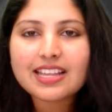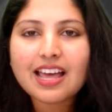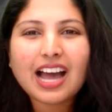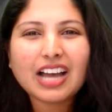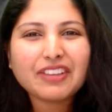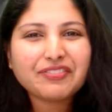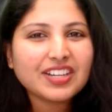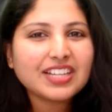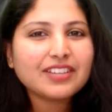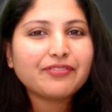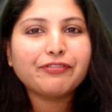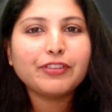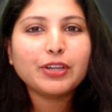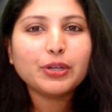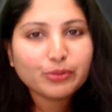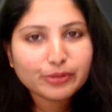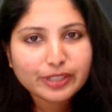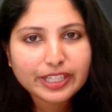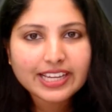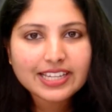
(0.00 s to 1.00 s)
after a
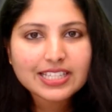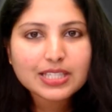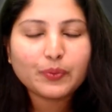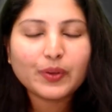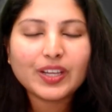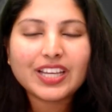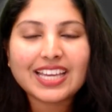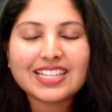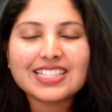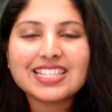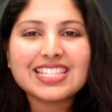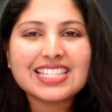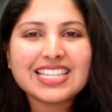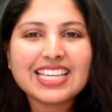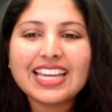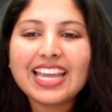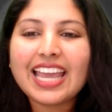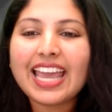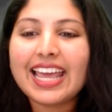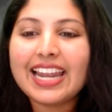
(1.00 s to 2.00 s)
few days we can
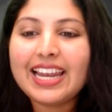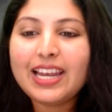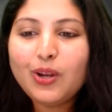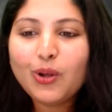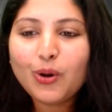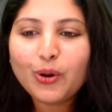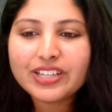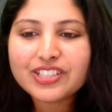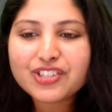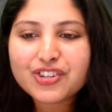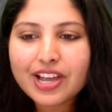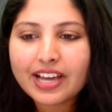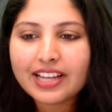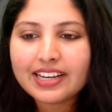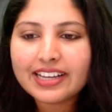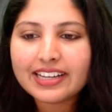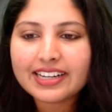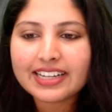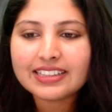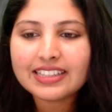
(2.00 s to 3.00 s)
see yellowish
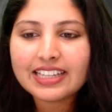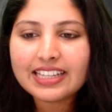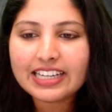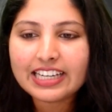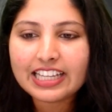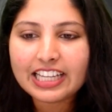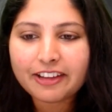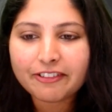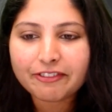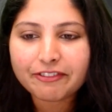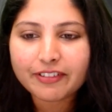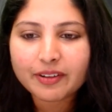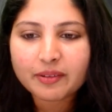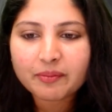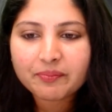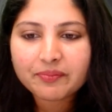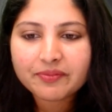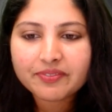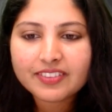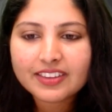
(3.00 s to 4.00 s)
color in the leaf,
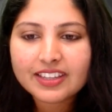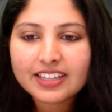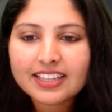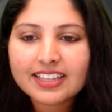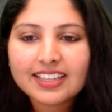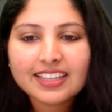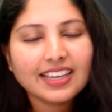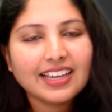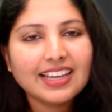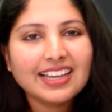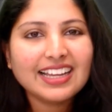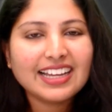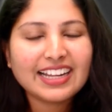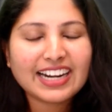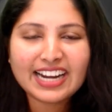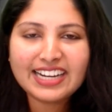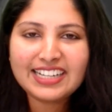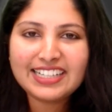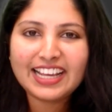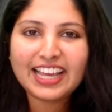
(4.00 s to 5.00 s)

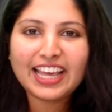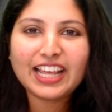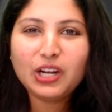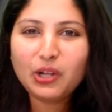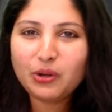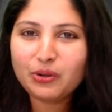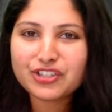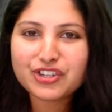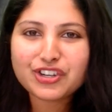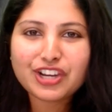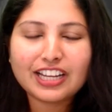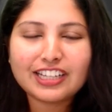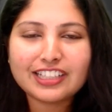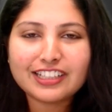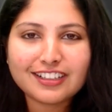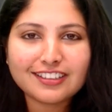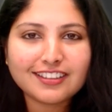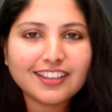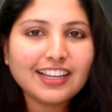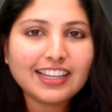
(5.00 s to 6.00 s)
right? Yellowish color
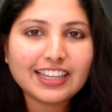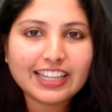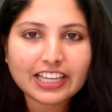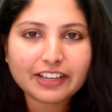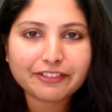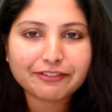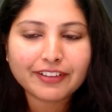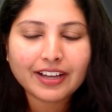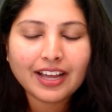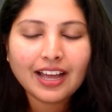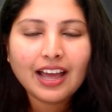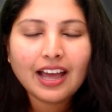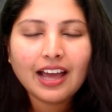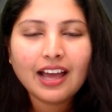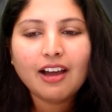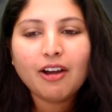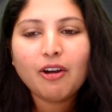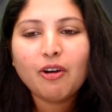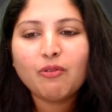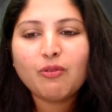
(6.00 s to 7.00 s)
in the leaf.
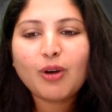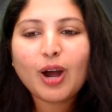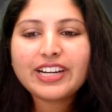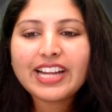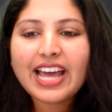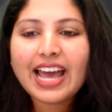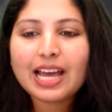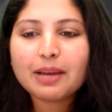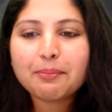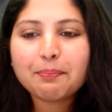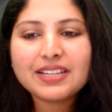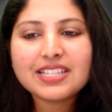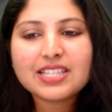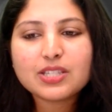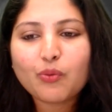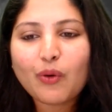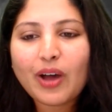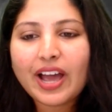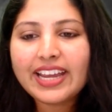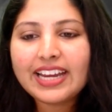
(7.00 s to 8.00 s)
What happens?
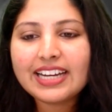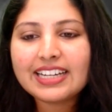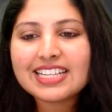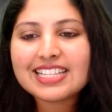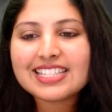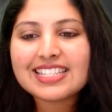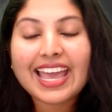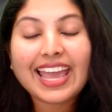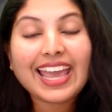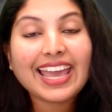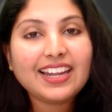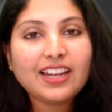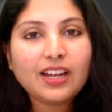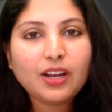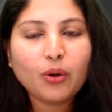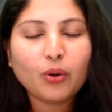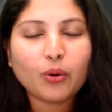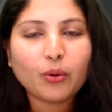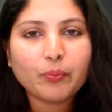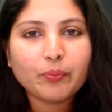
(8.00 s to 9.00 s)
Why it is
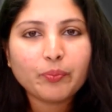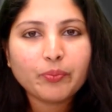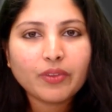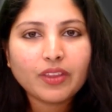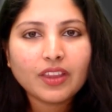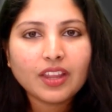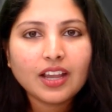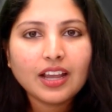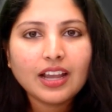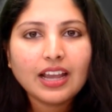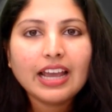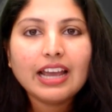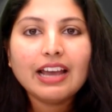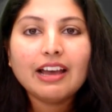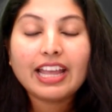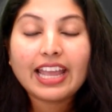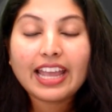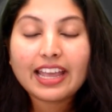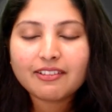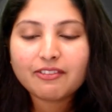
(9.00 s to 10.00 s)
yellow?
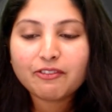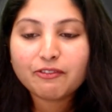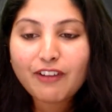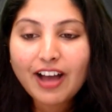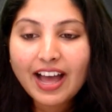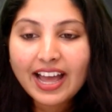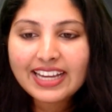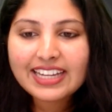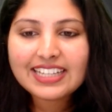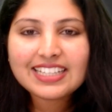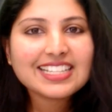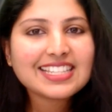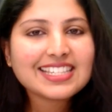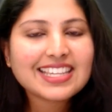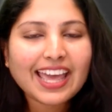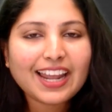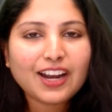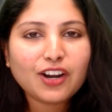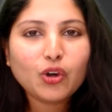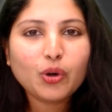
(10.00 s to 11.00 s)
Why it is
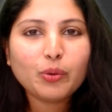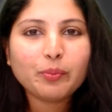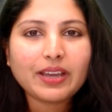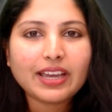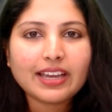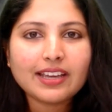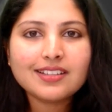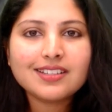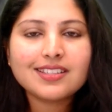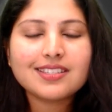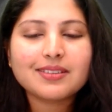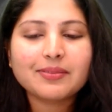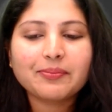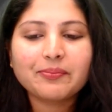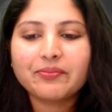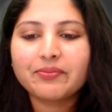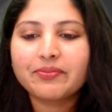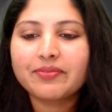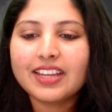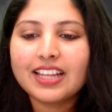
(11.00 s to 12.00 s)
yellow means
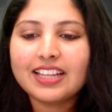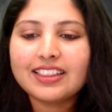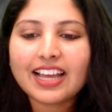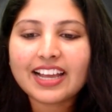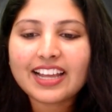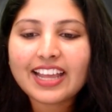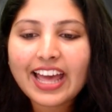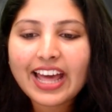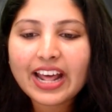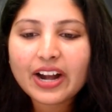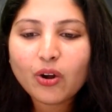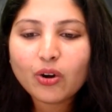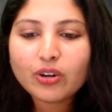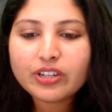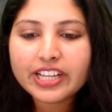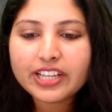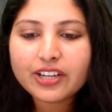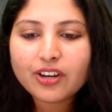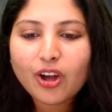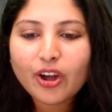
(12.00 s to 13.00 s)
the
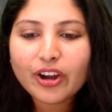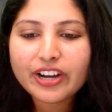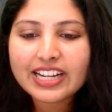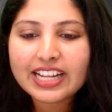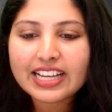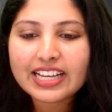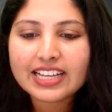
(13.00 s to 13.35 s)
carotenoid